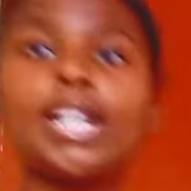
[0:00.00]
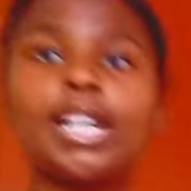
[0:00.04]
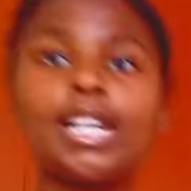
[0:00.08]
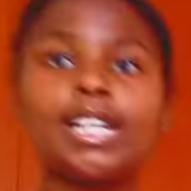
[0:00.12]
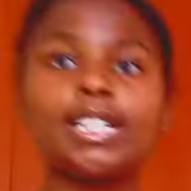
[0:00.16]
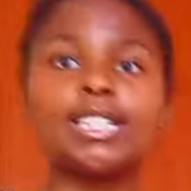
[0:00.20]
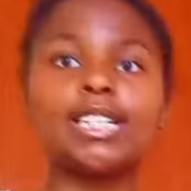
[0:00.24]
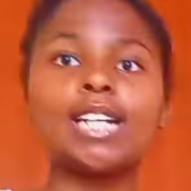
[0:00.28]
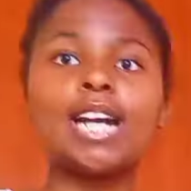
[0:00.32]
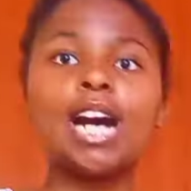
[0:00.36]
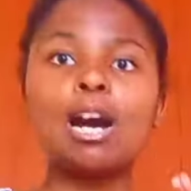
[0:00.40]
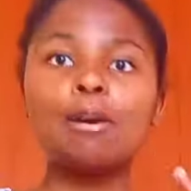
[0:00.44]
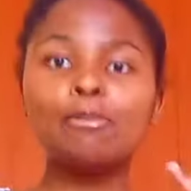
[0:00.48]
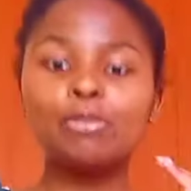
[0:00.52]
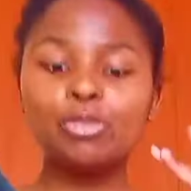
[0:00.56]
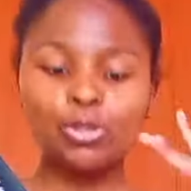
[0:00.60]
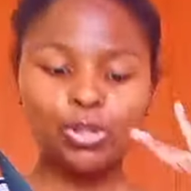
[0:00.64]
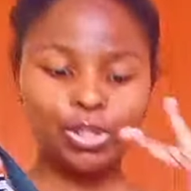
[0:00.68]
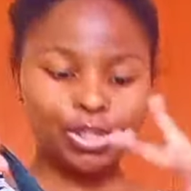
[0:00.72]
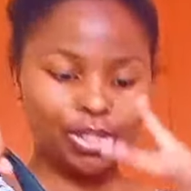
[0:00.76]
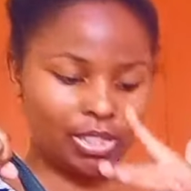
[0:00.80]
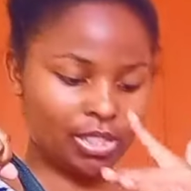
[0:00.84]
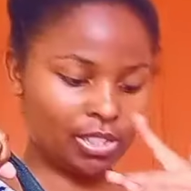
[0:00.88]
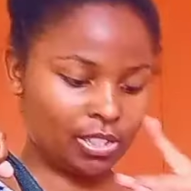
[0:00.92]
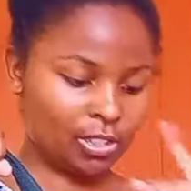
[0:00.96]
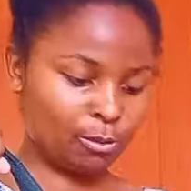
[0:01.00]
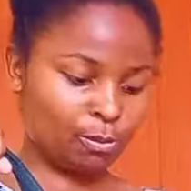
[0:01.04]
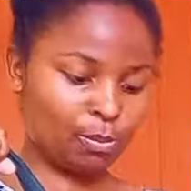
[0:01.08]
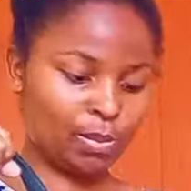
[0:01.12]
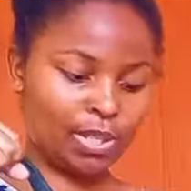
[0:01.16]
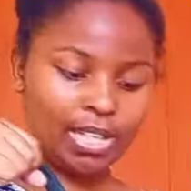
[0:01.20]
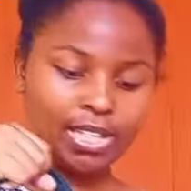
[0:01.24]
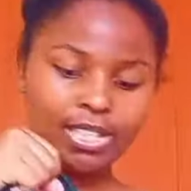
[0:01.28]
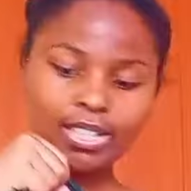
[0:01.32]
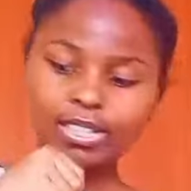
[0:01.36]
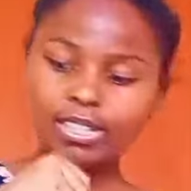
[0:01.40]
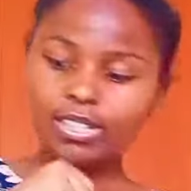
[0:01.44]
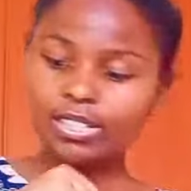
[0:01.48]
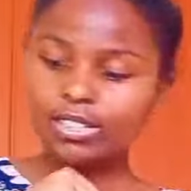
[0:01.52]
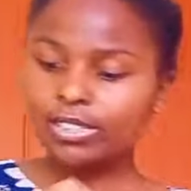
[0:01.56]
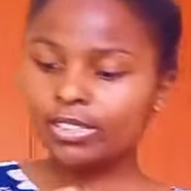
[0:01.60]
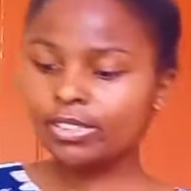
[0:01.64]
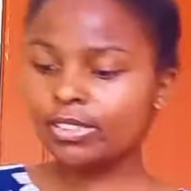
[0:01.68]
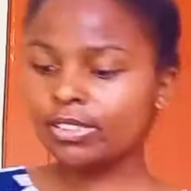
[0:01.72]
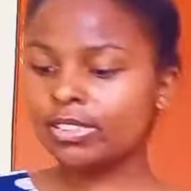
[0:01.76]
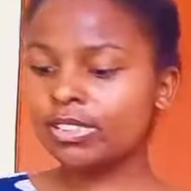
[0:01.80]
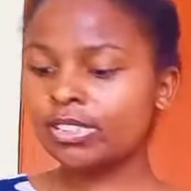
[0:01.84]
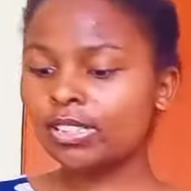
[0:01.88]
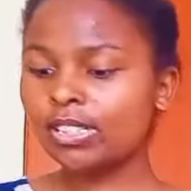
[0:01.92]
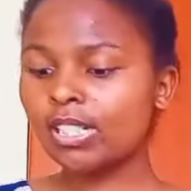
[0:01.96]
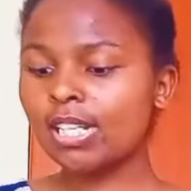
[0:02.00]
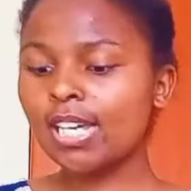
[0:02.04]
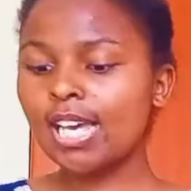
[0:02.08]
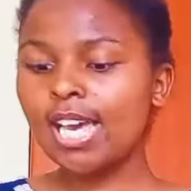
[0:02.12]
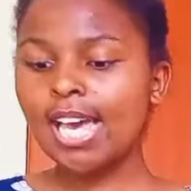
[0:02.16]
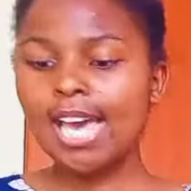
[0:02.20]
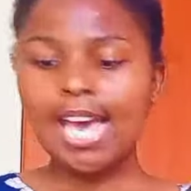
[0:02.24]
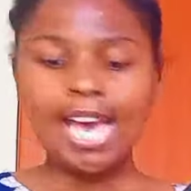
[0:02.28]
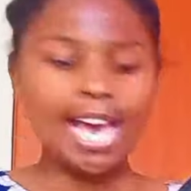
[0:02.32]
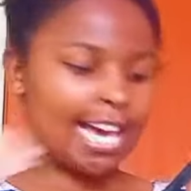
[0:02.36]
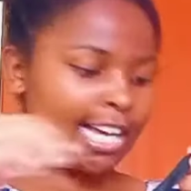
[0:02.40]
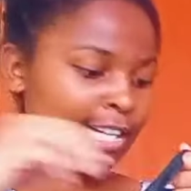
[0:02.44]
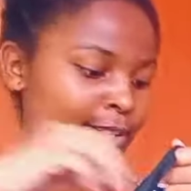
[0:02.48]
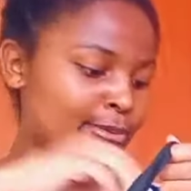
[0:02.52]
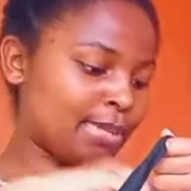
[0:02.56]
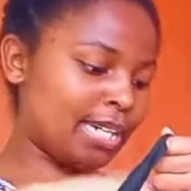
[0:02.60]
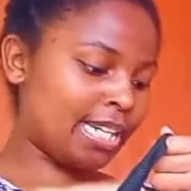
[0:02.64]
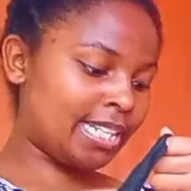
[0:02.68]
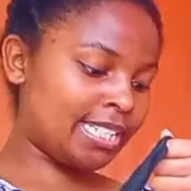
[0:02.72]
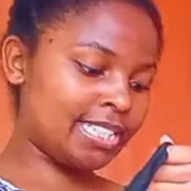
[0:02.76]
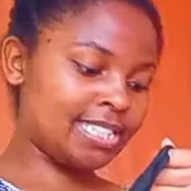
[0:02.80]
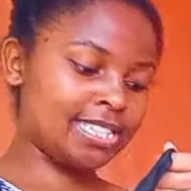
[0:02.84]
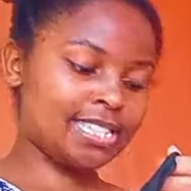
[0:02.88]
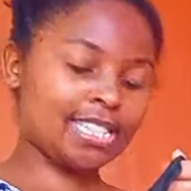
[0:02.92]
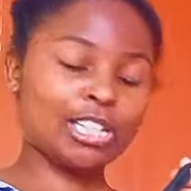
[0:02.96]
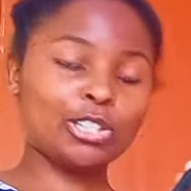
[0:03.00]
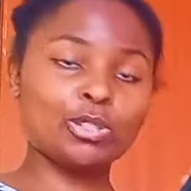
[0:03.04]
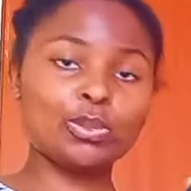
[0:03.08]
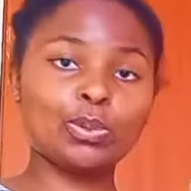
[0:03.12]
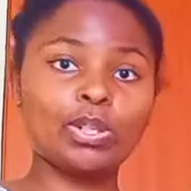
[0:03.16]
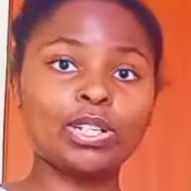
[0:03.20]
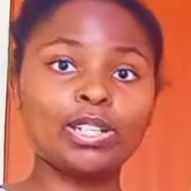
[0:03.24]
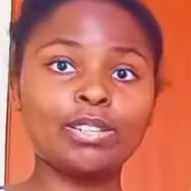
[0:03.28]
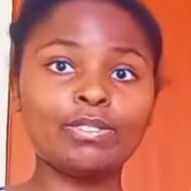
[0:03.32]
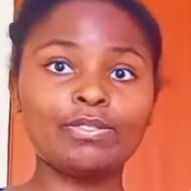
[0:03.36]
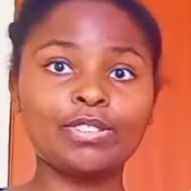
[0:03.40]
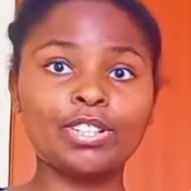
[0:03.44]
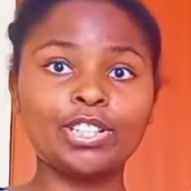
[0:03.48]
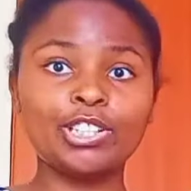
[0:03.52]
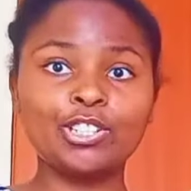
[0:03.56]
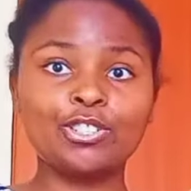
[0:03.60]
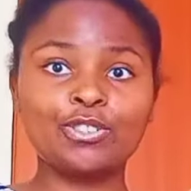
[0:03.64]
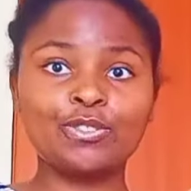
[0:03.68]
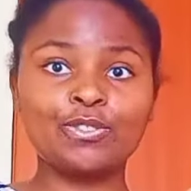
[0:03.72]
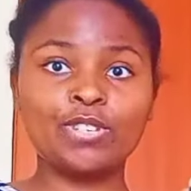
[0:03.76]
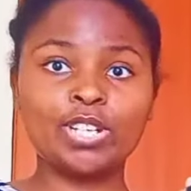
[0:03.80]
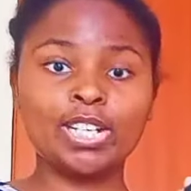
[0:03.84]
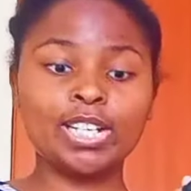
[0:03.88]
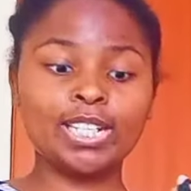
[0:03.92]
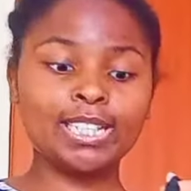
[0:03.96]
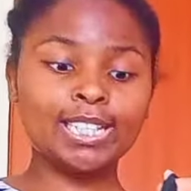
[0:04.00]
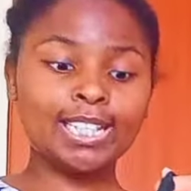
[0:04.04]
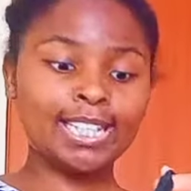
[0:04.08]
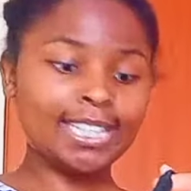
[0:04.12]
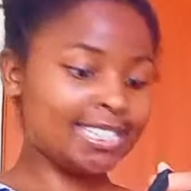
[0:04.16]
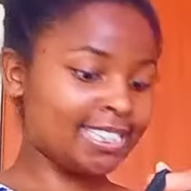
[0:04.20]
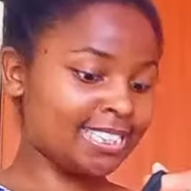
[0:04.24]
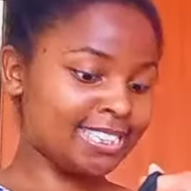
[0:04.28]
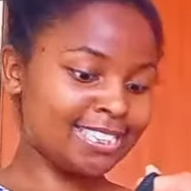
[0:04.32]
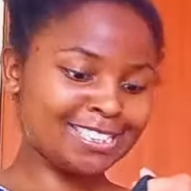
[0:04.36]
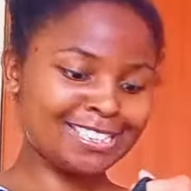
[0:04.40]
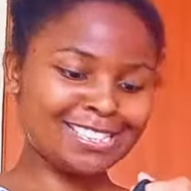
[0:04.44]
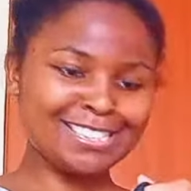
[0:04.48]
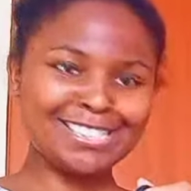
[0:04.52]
it comes with this bag, and mine is a 12-inch ring light.